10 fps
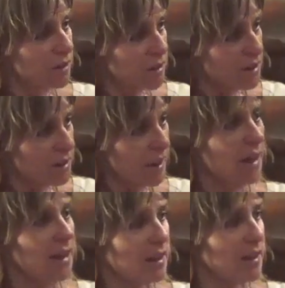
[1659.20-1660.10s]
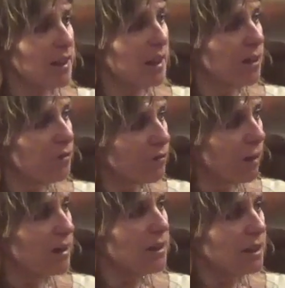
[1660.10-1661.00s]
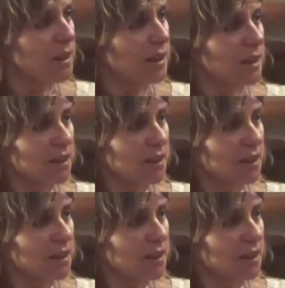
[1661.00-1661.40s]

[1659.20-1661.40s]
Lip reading: stay right here,